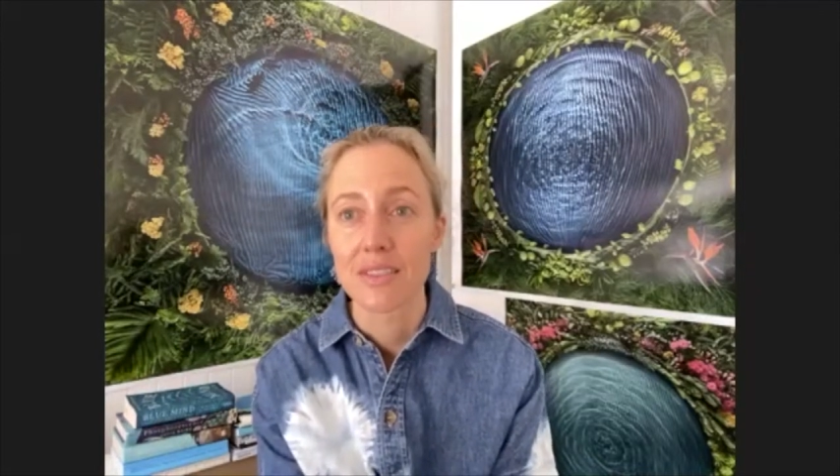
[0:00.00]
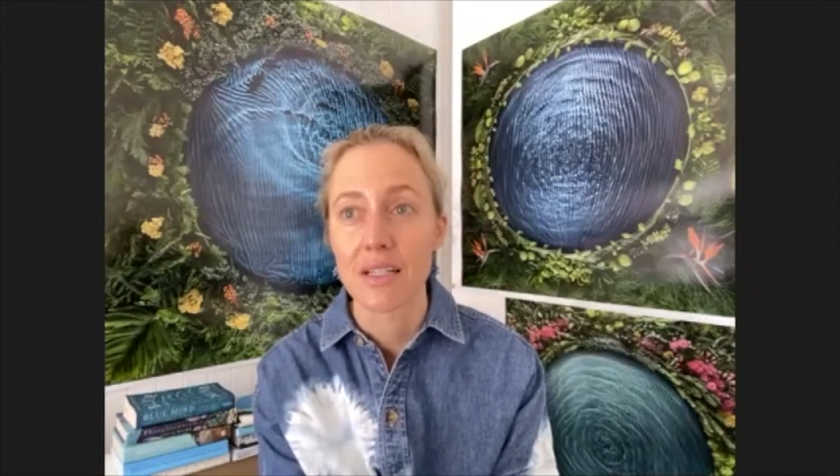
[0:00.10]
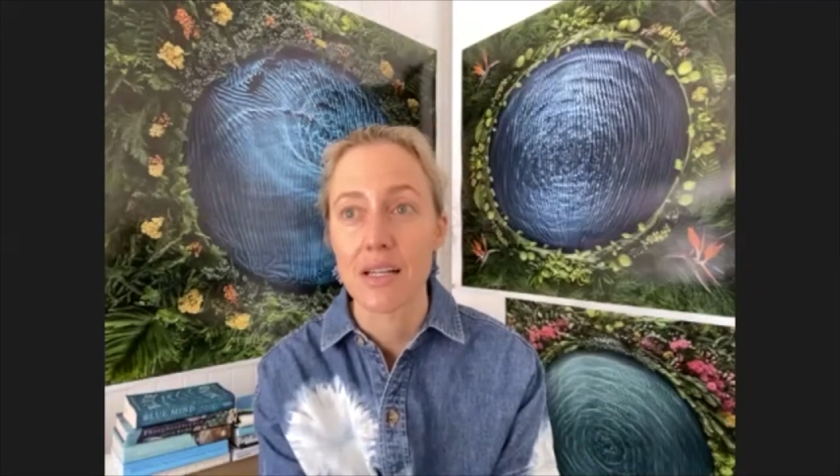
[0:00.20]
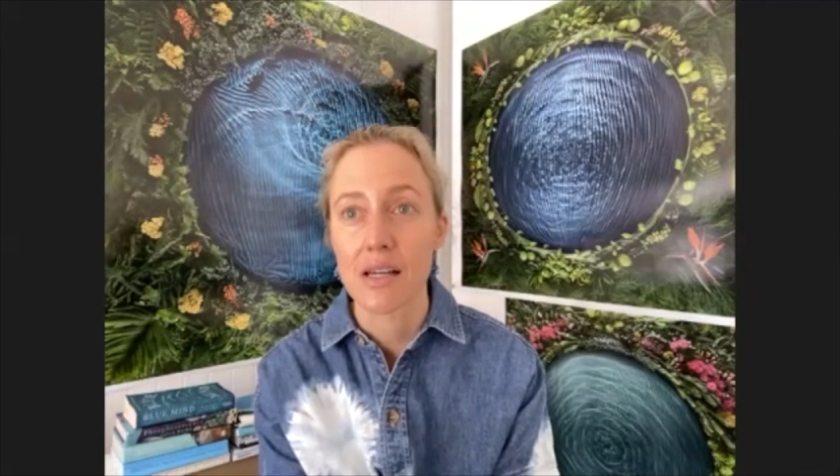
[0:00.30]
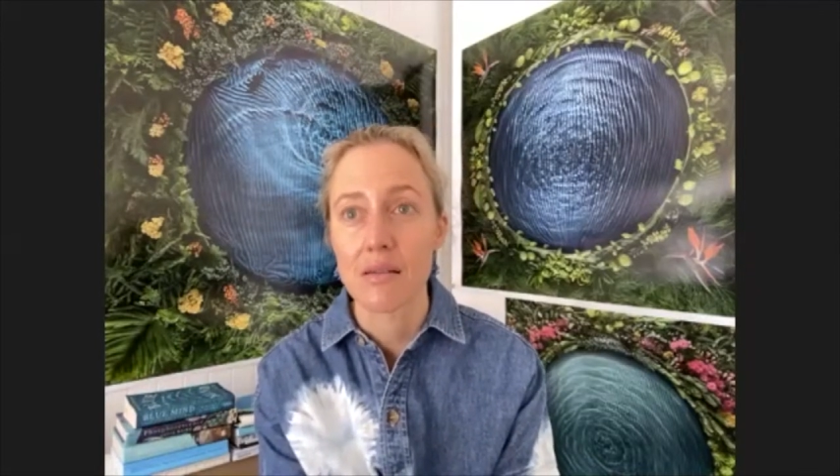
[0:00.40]

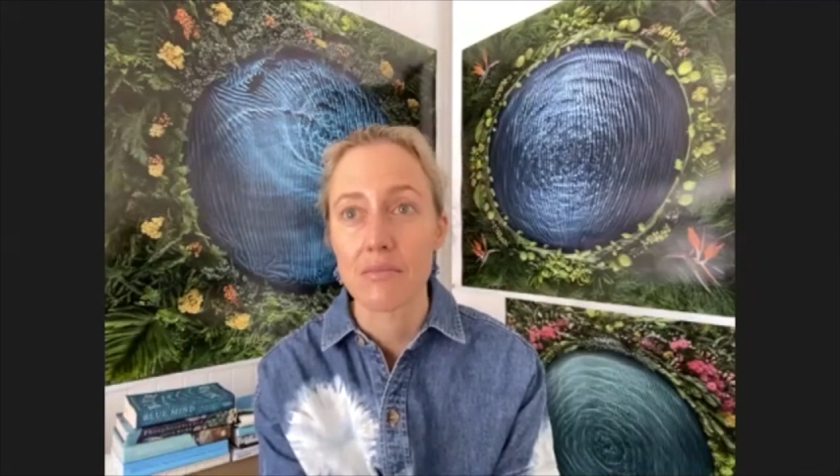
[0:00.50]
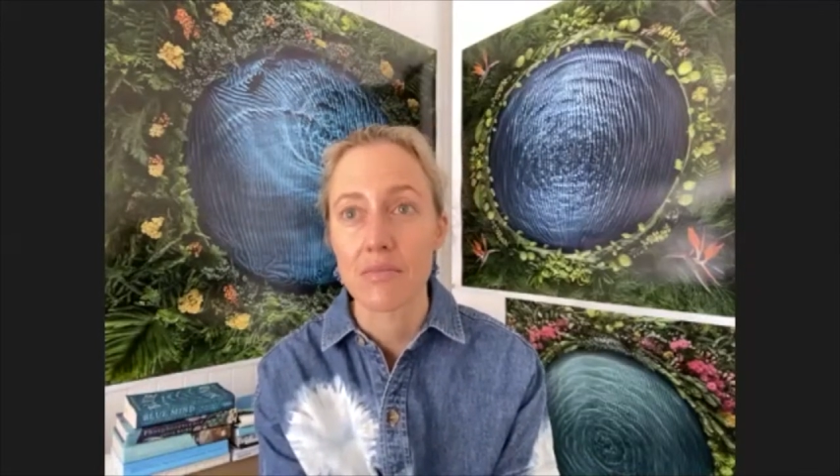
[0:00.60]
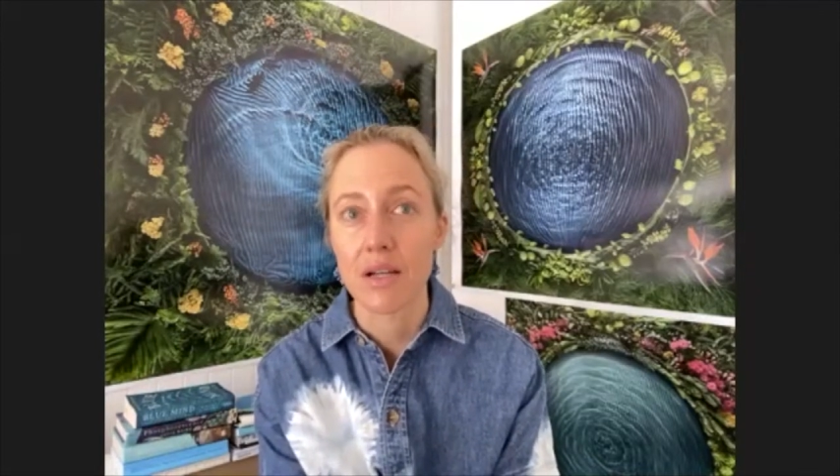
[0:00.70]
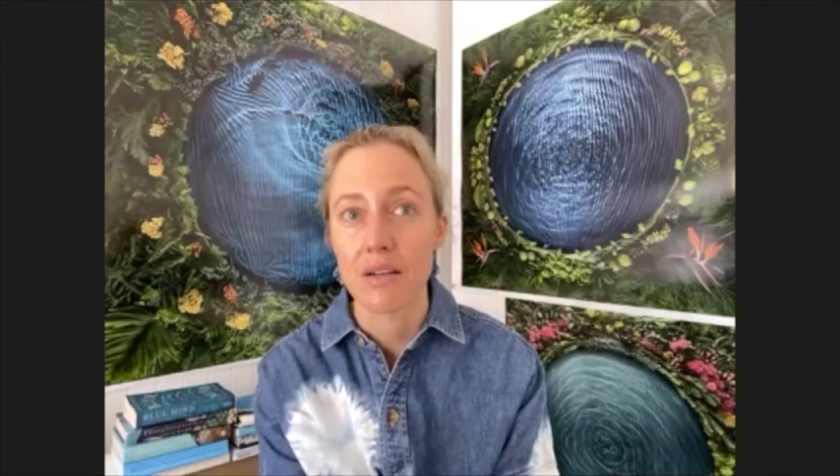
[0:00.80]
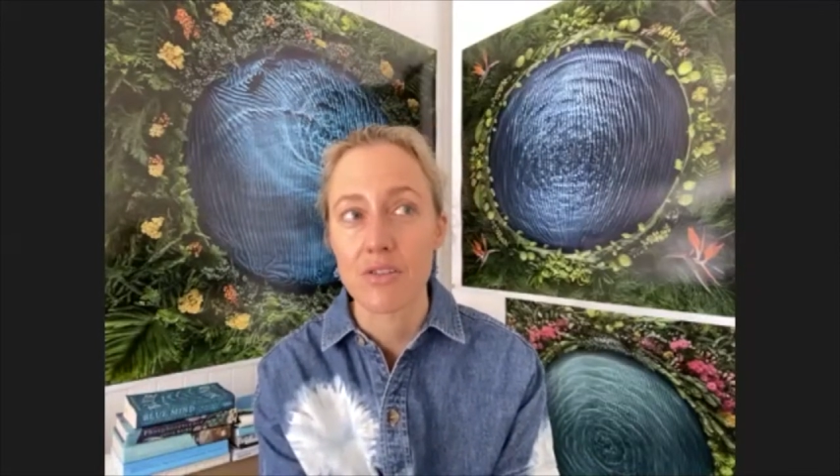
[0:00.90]
our
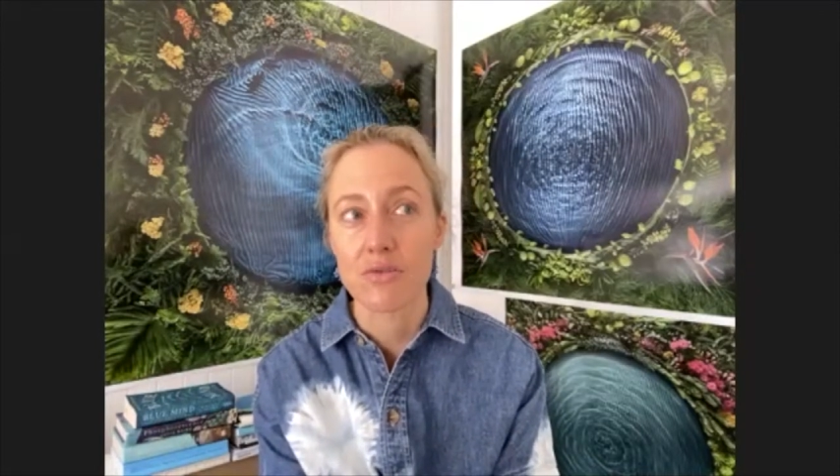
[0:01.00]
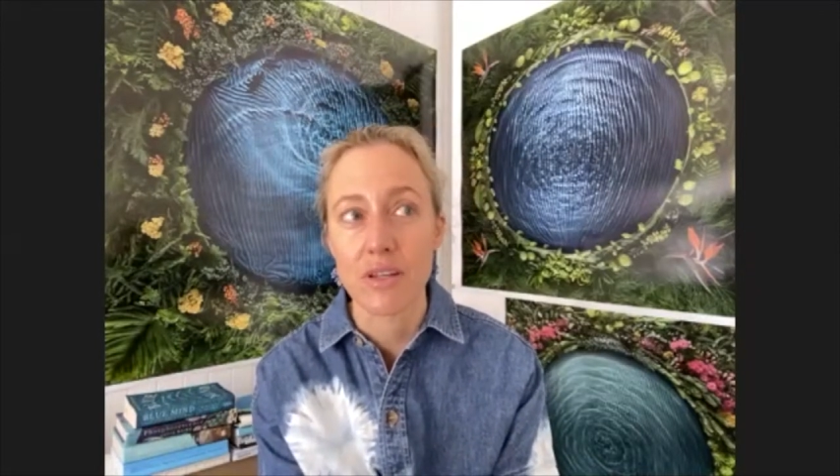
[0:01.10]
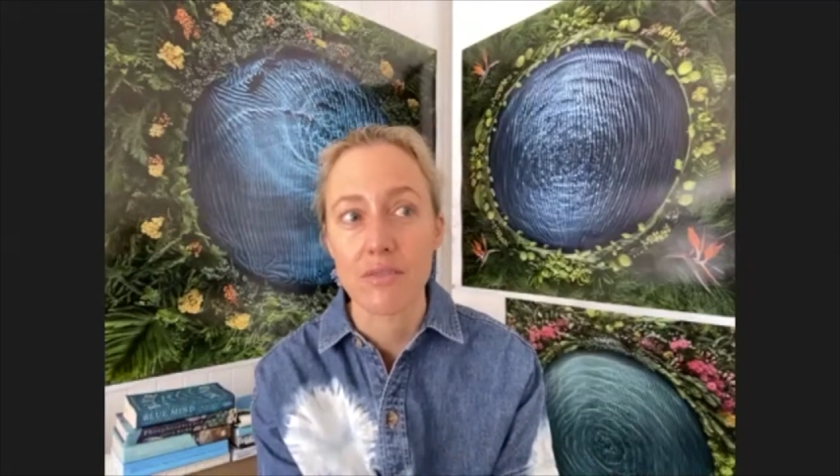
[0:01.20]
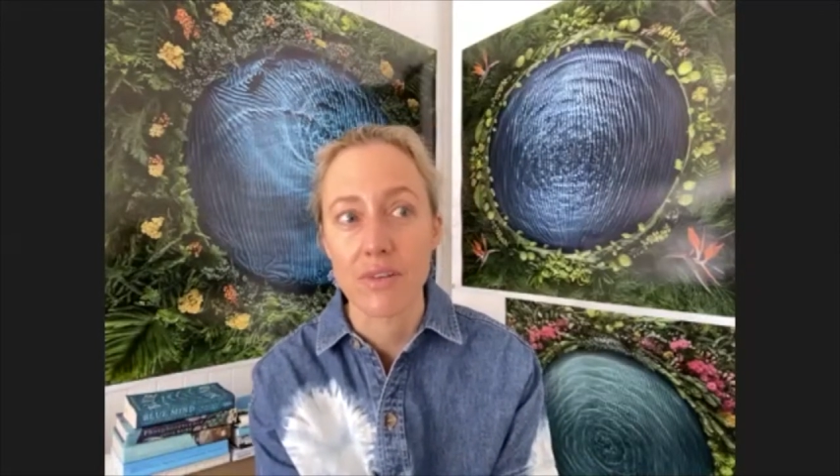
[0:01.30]
Australian